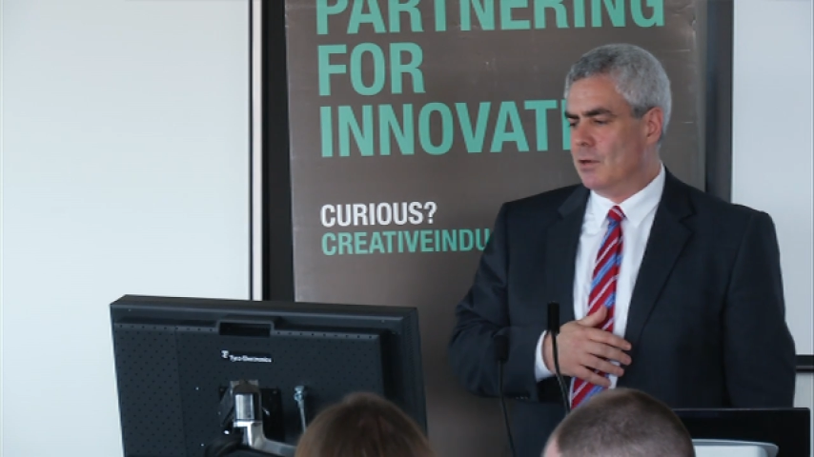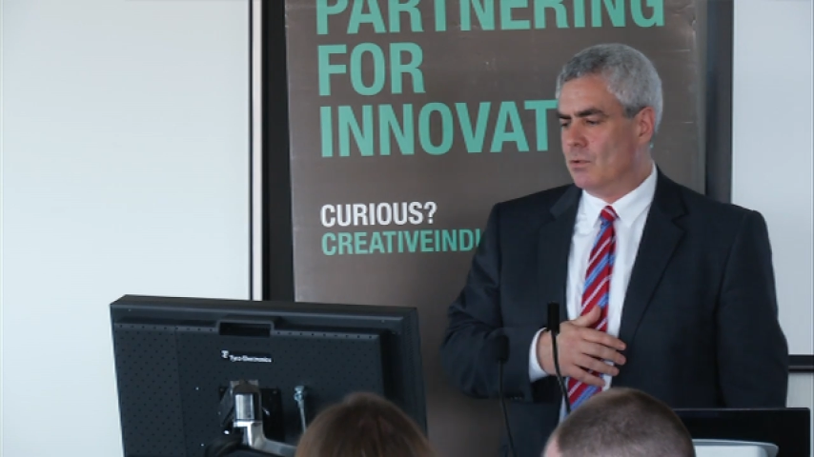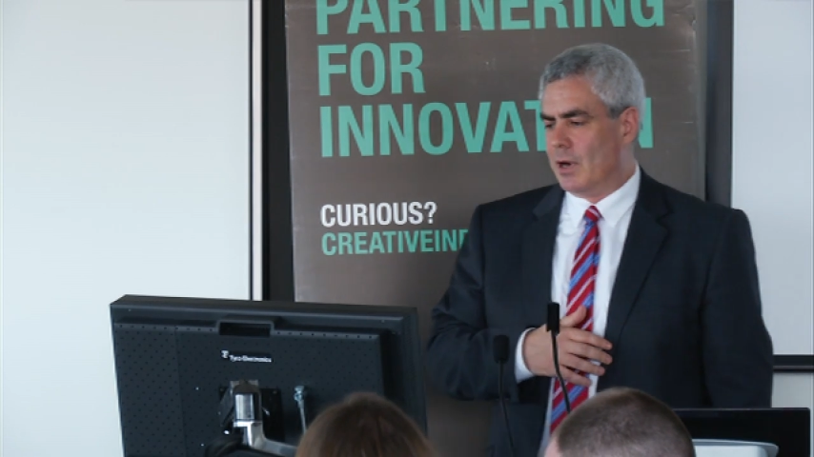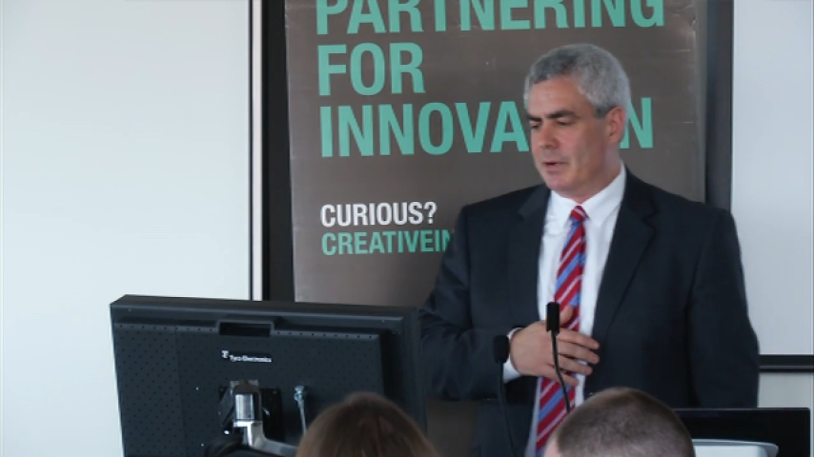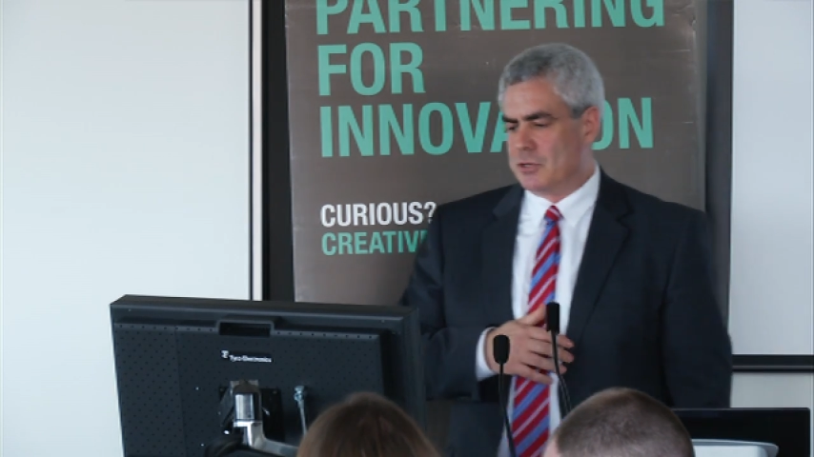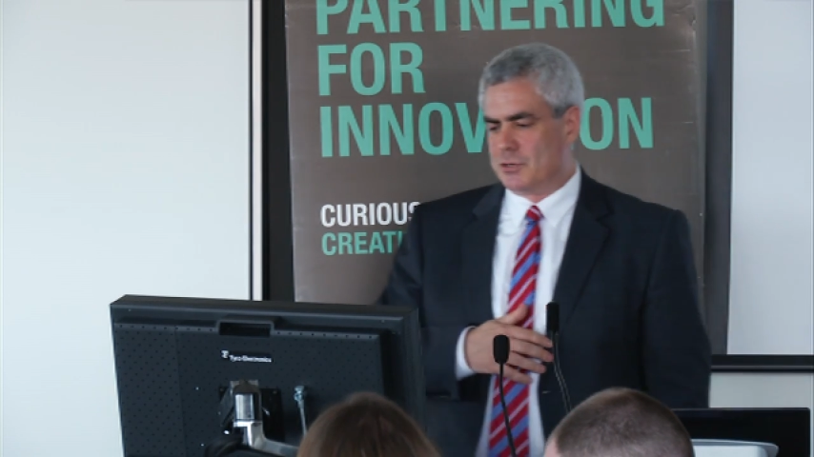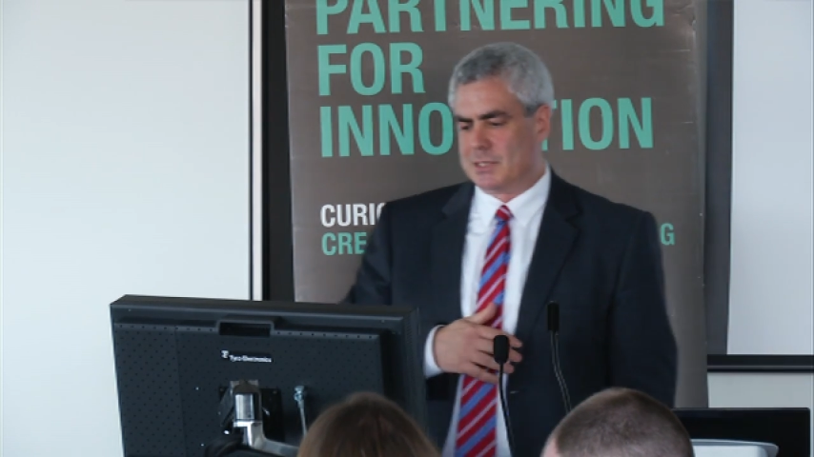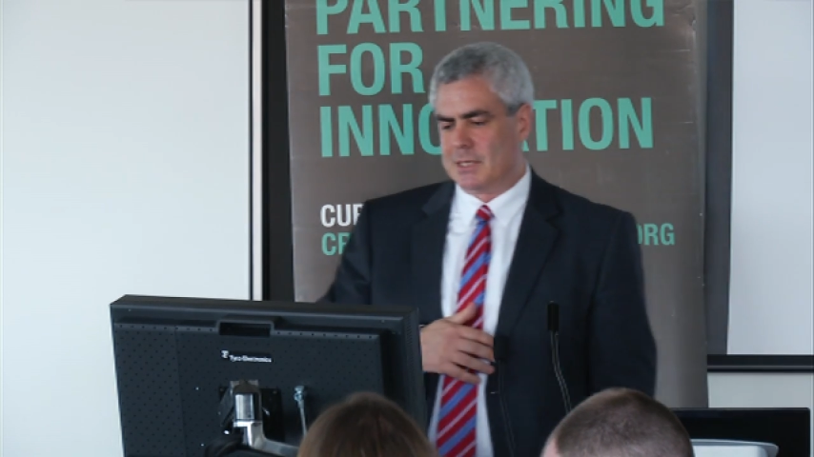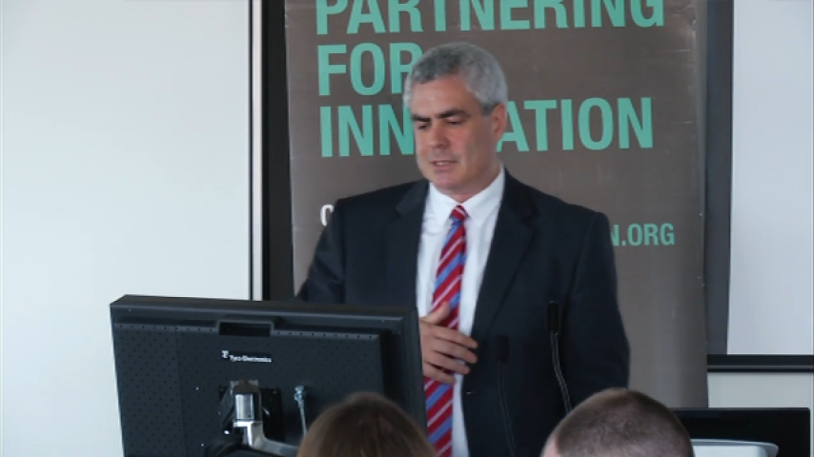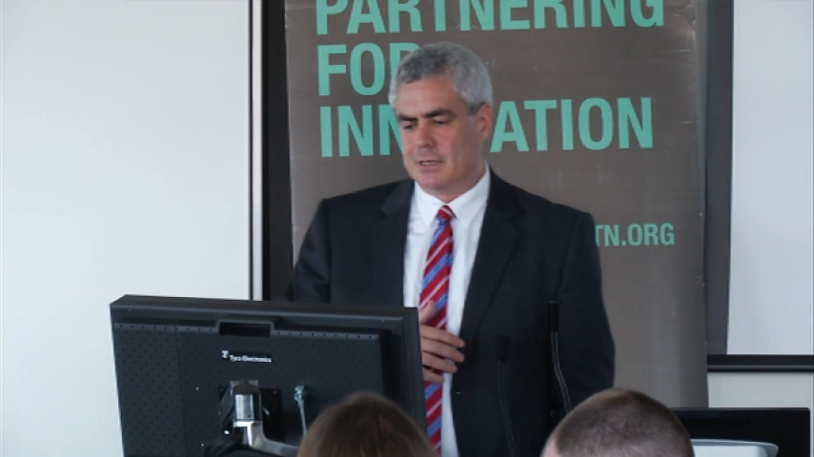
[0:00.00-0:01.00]
who are
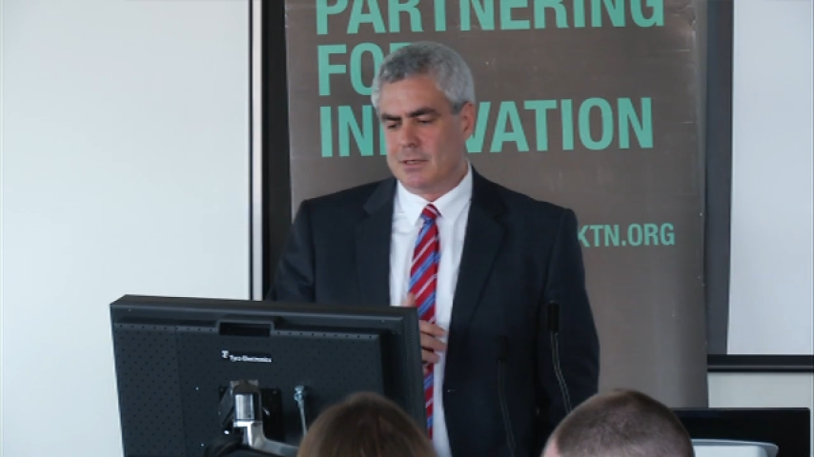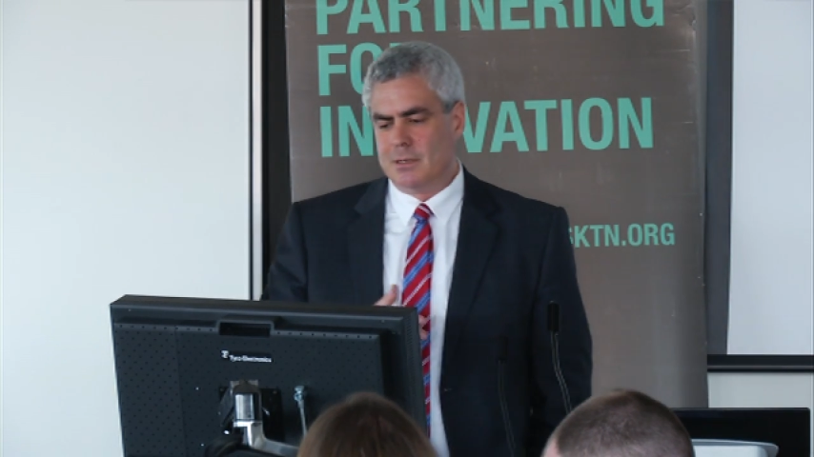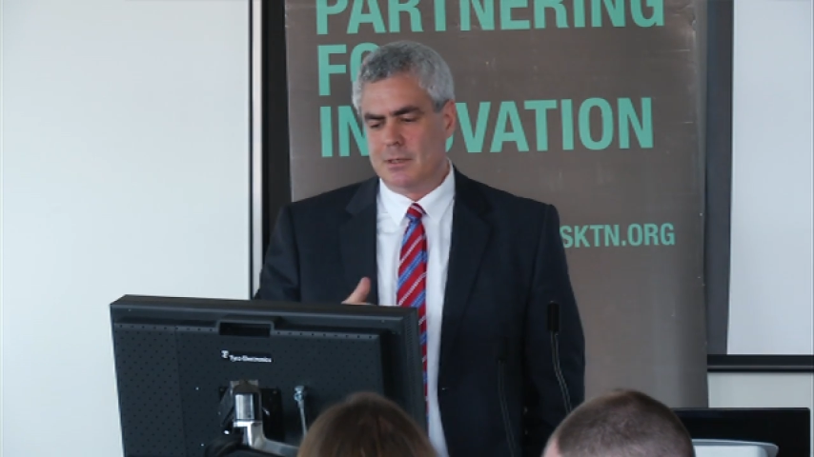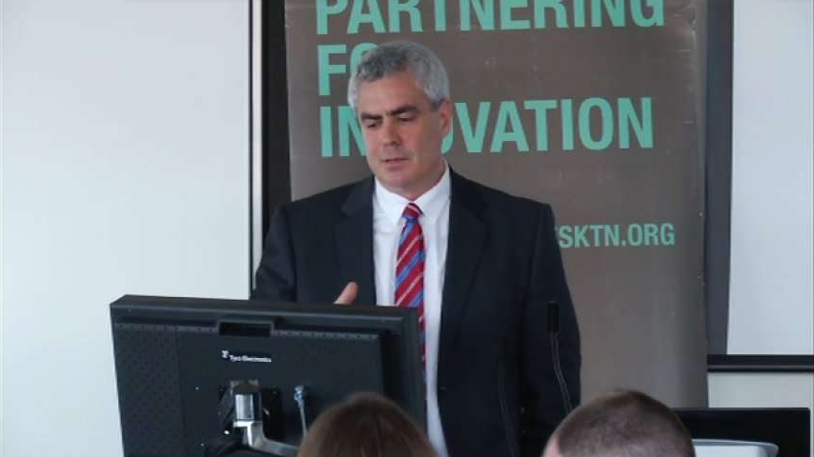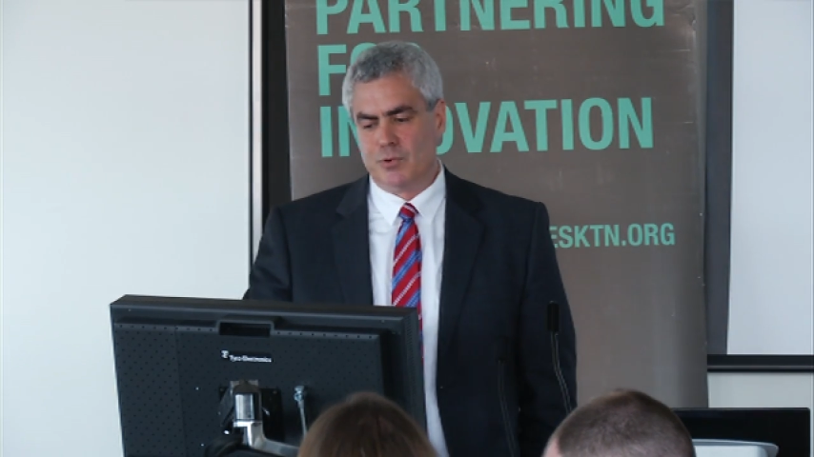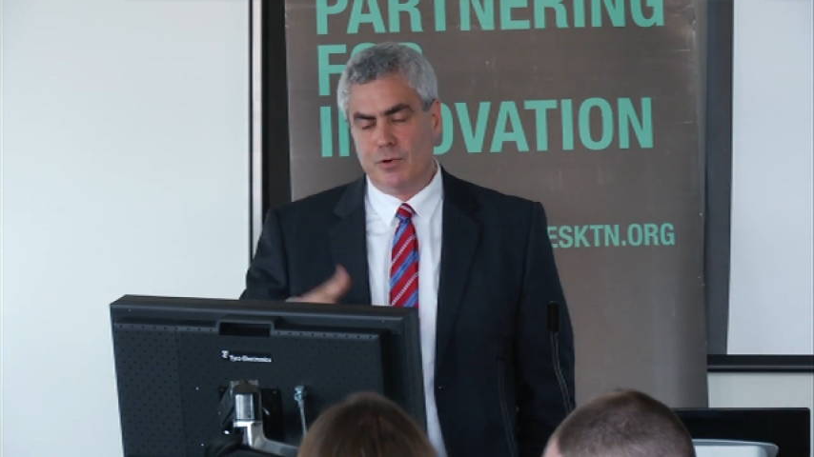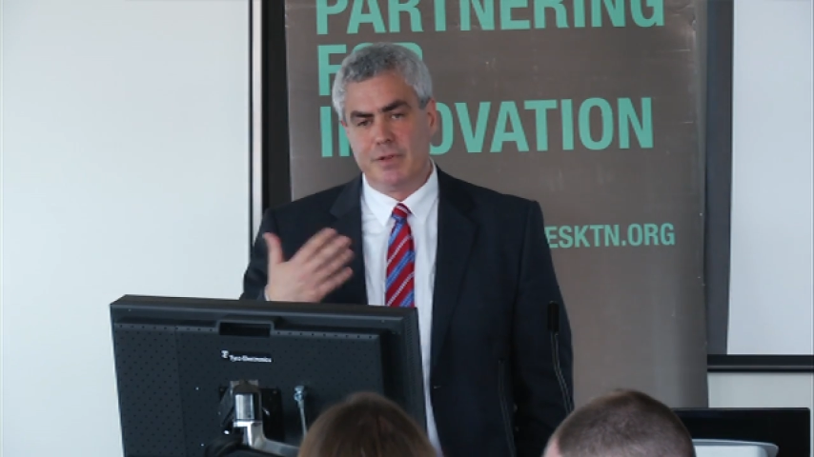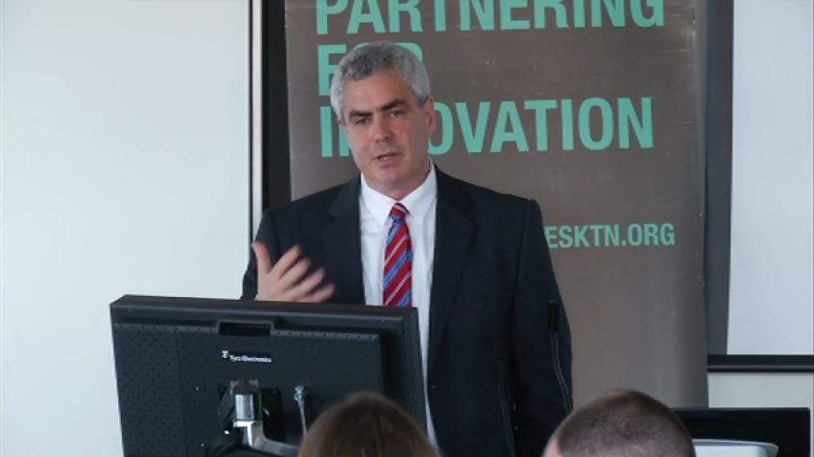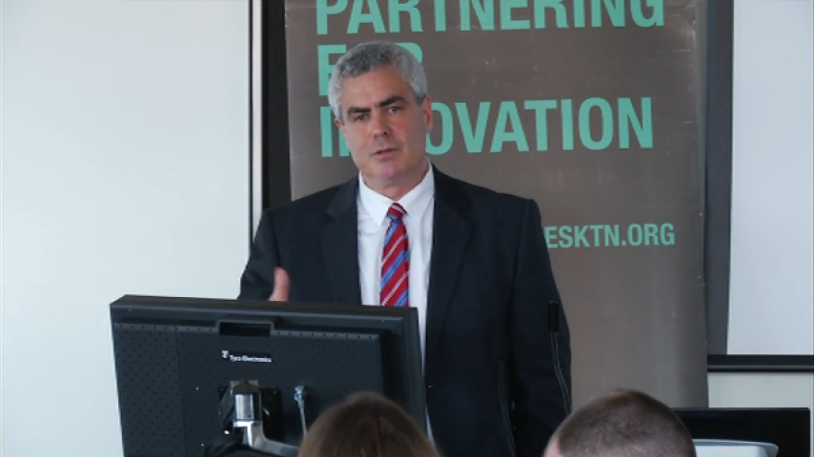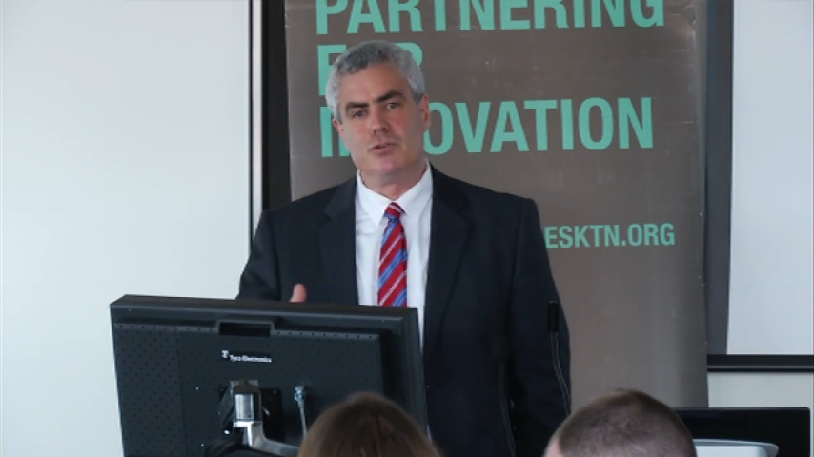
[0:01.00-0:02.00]
interested in improving